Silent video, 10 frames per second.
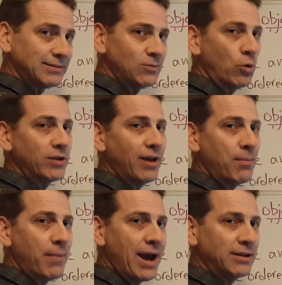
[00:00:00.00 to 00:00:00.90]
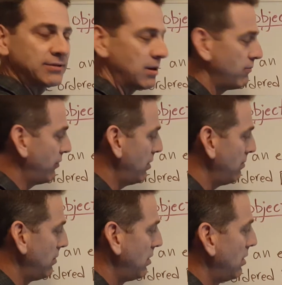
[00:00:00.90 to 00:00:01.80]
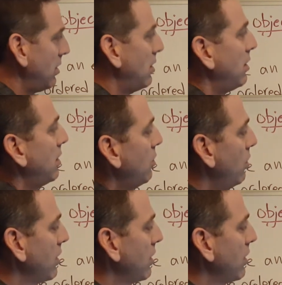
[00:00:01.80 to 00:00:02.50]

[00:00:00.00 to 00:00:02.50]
Where does that minus come from? Well,